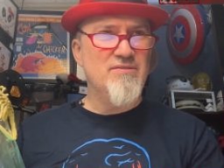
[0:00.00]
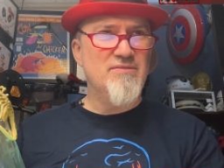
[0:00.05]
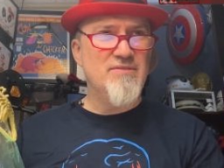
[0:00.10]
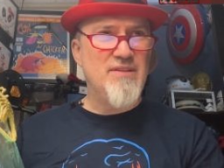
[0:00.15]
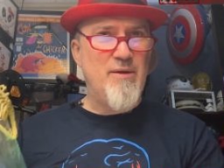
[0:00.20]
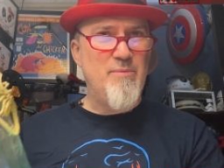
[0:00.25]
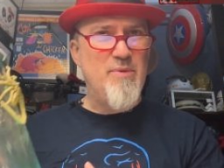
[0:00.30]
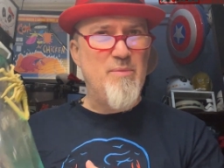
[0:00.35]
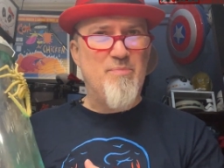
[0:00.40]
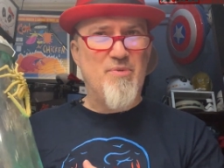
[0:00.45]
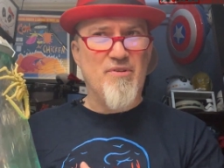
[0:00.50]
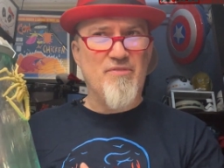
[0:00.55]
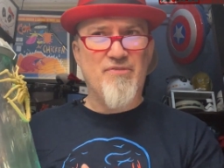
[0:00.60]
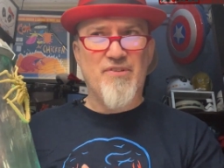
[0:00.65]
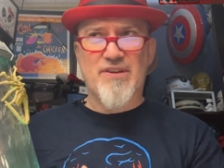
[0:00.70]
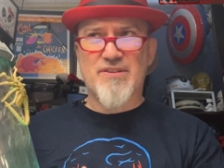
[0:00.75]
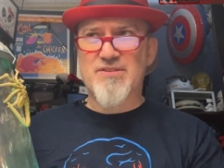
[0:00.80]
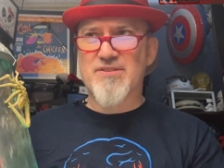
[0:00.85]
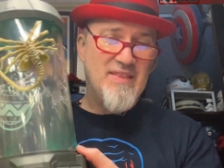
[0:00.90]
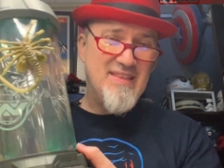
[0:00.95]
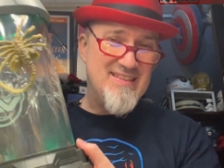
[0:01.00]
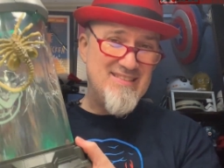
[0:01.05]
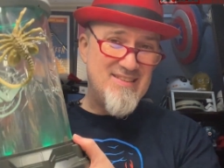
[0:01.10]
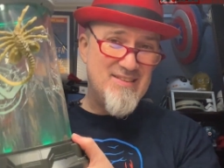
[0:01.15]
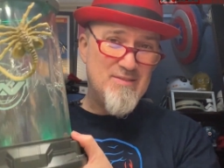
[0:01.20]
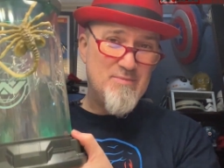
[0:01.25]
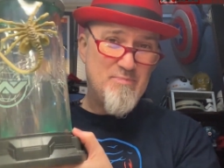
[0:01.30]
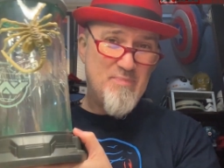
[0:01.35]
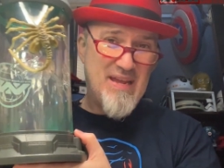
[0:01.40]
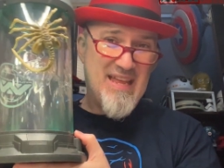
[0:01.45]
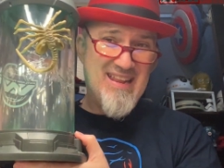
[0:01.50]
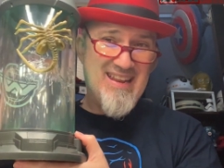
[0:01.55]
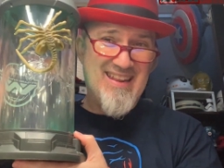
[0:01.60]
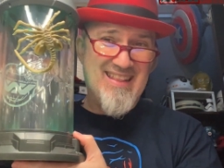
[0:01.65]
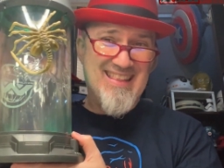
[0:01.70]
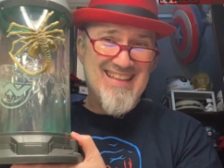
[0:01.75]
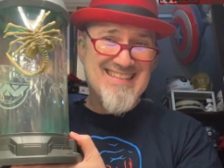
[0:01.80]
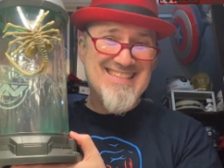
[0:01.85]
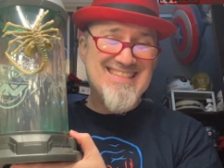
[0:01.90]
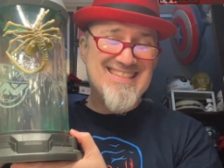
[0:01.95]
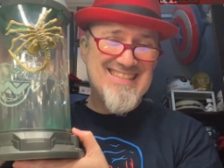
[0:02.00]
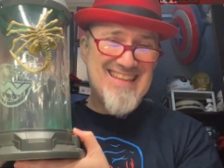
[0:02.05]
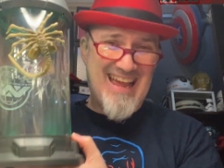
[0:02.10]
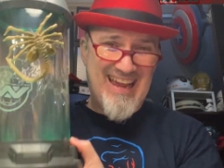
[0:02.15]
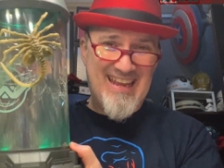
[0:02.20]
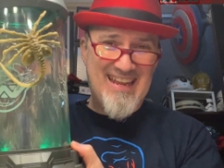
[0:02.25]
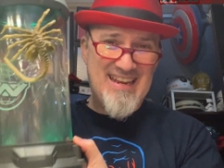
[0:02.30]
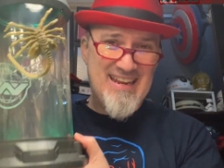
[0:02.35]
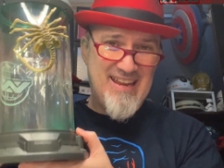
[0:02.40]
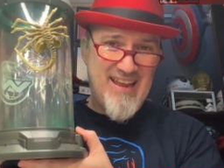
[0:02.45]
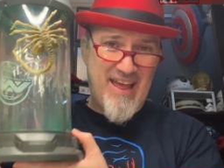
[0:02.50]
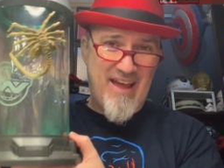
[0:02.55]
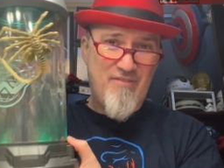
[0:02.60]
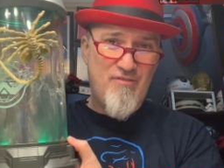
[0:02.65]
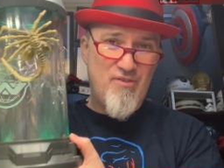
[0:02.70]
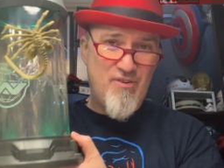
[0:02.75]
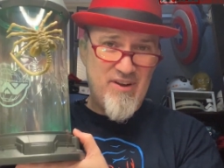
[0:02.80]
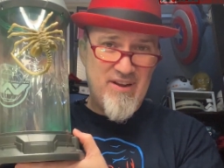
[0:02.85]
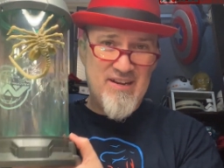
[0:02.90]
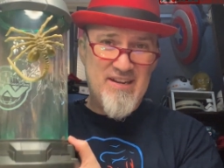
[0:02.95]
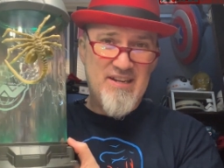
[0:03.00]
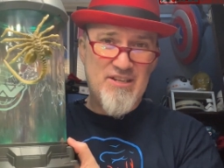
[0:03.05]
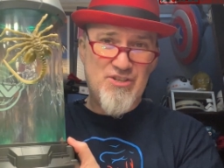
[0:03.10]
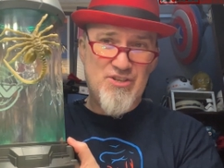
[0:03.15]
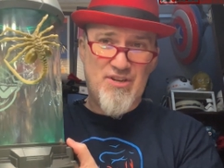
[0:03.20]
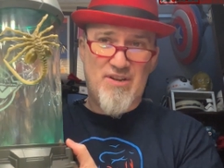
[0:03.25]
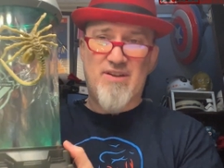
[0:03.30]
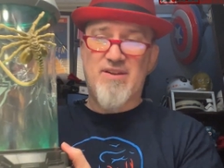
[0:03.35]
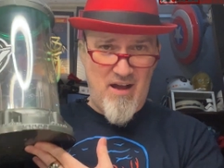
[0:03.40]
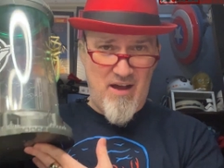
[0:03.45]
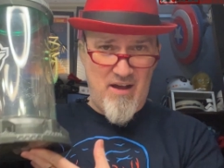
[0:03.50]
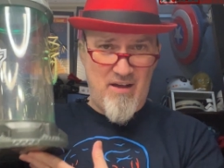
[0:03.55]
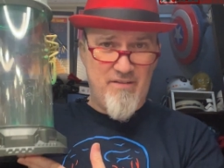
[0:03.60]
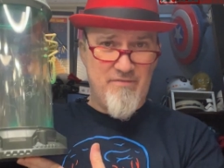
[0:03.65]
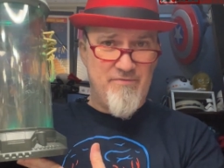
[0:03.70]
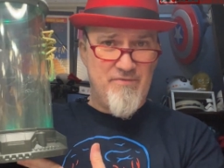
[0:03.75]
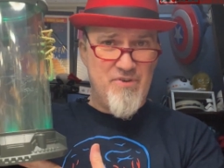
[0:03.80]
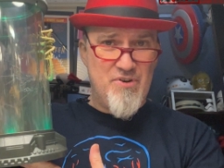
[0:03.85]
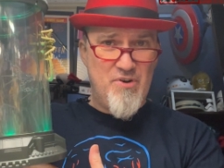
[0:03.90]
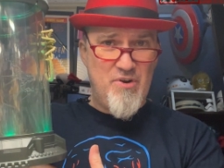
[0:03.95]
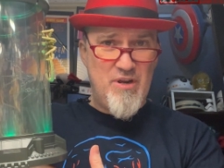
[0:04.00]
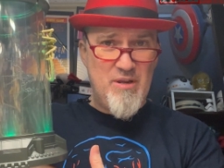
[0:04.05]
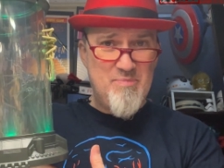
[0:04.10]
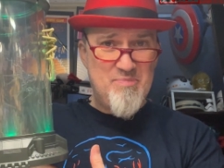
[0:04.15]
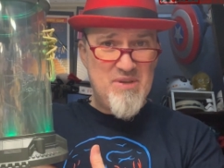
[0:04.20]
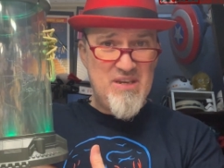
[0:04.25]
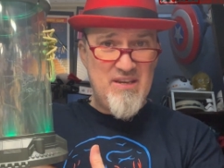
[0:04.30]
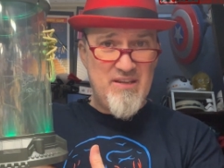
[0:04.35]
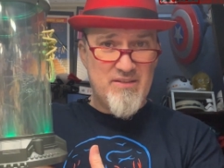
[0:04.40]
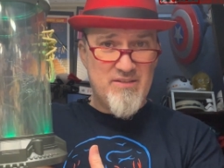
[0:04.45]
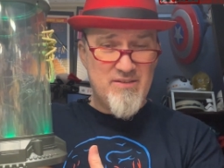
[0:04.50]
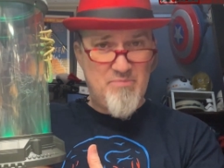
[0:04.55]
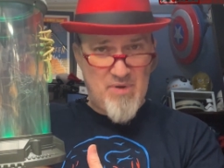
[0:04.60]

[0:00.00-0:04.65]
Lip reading: That'd be perfect. This has been the 2nd ever edition of Nerdy Pete,